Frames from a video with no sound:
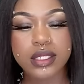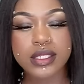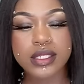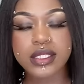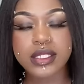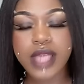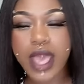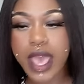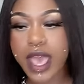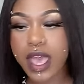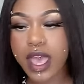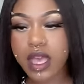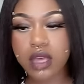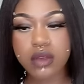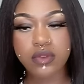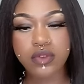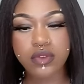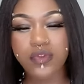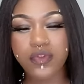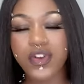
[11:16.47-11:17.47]

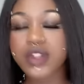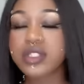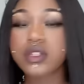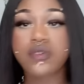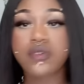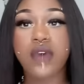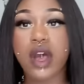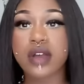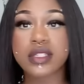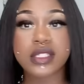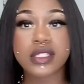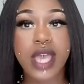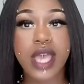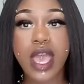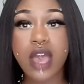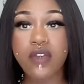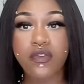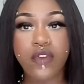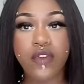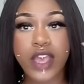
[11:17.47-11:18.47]
Sav, first of all,
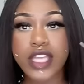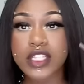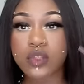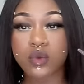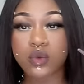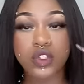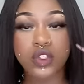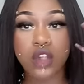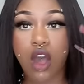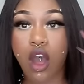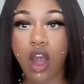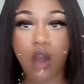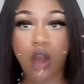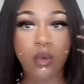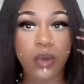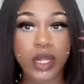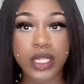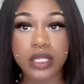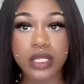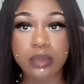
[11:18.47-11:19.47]
Sav's face was
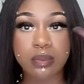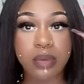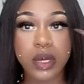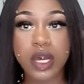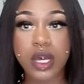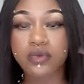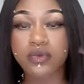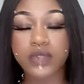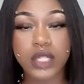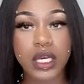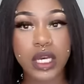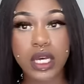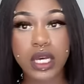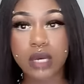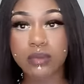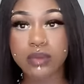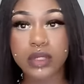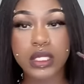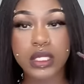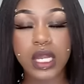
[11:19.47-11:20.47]
already puffed
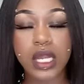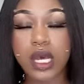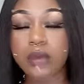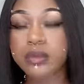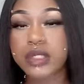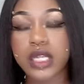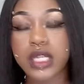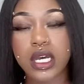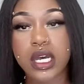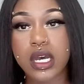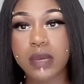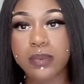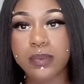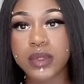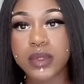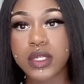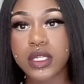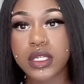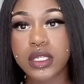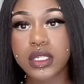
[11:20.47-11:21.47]
up, lumped up,
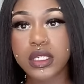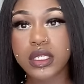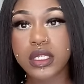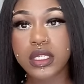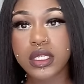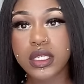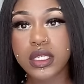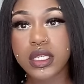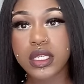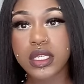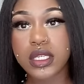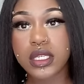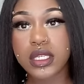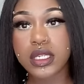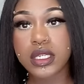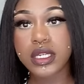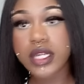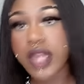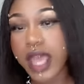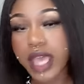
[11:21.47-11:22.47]

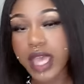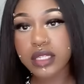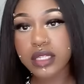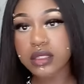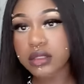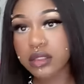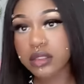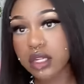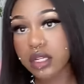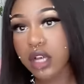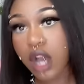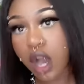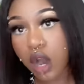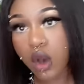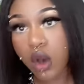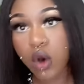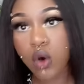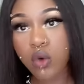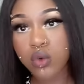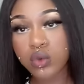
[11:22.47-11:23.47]
neck
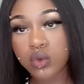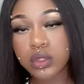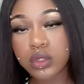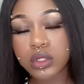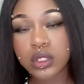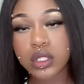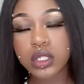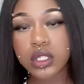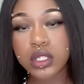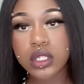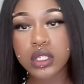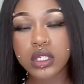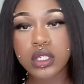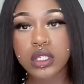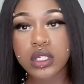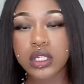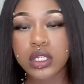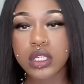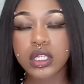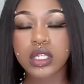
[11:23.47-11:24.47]
gone.
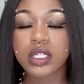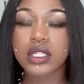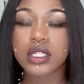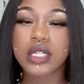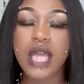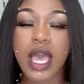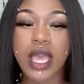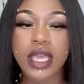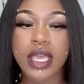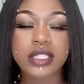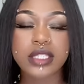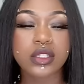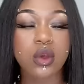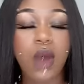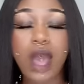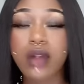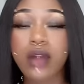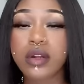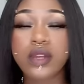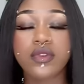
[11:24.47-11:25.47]
Like, so
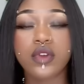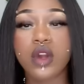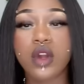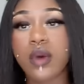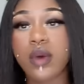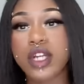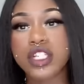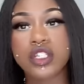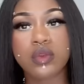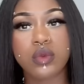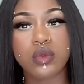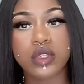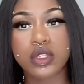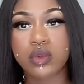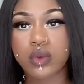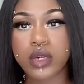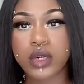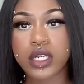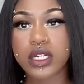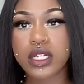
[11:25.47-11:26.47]
I don't even know why she wanted to
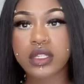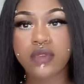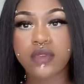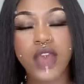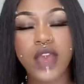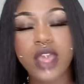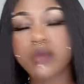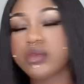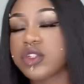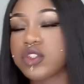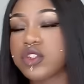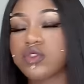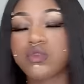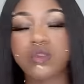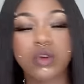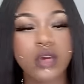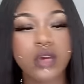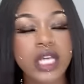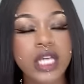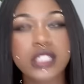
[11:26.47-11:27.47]
run into the fade with this
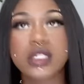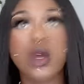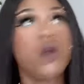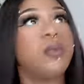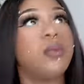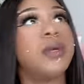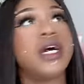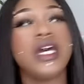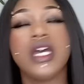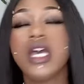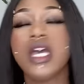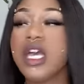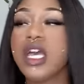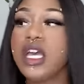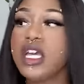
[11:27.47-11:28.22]
girl Cuzzo, but